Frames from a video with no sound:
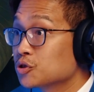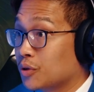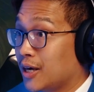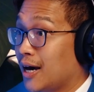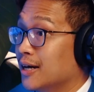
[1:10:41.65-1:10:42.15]
So
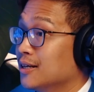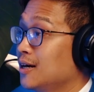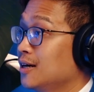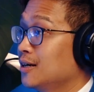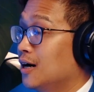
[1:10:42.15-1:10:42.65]
they had
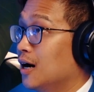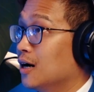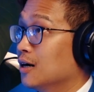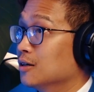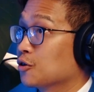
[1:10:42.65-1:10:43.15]

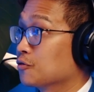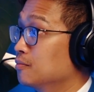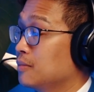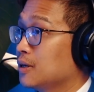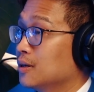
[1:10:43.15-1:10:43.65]

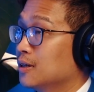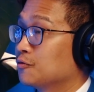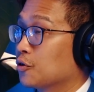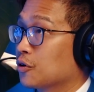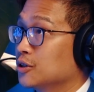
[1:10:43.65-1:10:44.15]

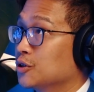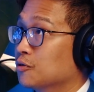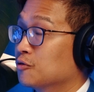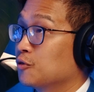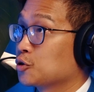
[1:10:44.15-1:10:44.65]
for
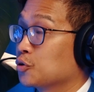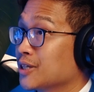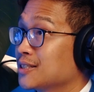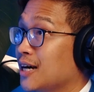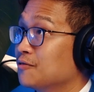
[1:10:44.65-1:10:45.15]
folks who are
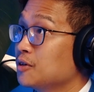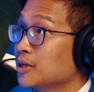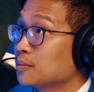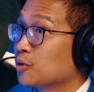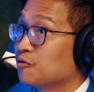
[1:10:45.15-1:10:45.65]
assigned
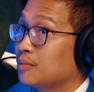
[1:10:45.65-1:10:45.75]
female at birth,